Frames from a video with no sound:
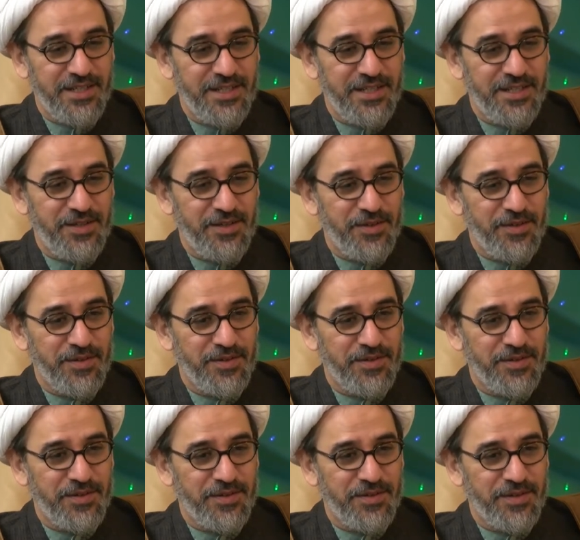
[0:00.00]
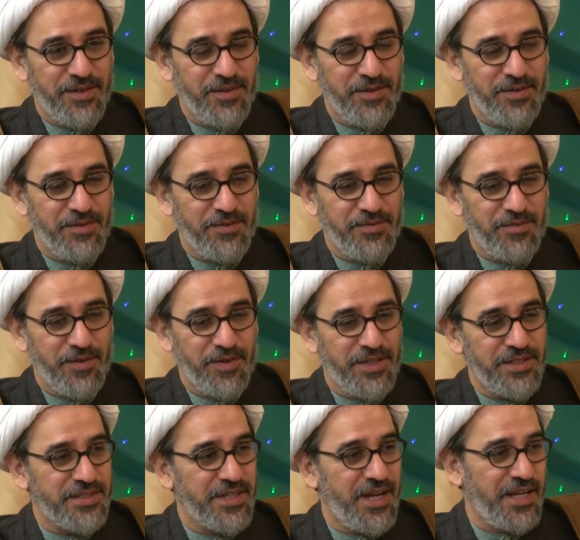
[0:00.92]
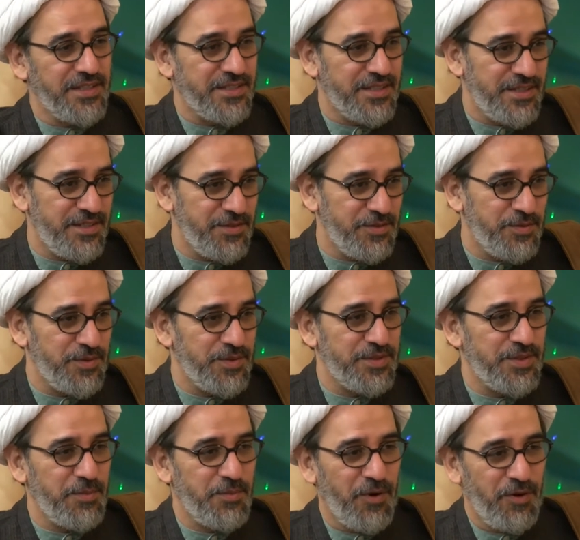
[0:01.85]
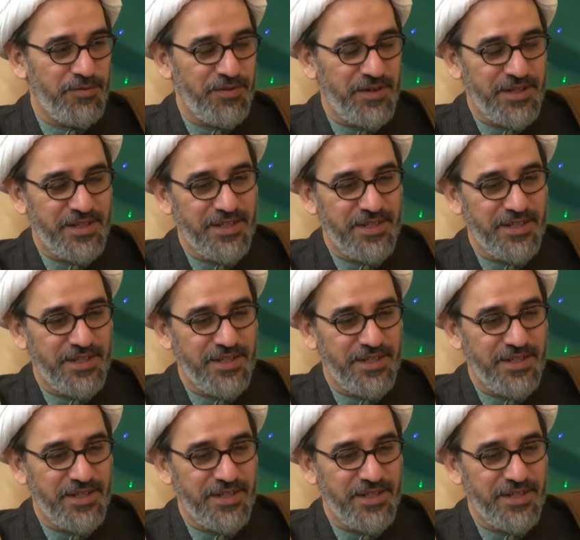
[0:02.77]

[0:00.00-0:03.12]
for his cousin who is the Prophet,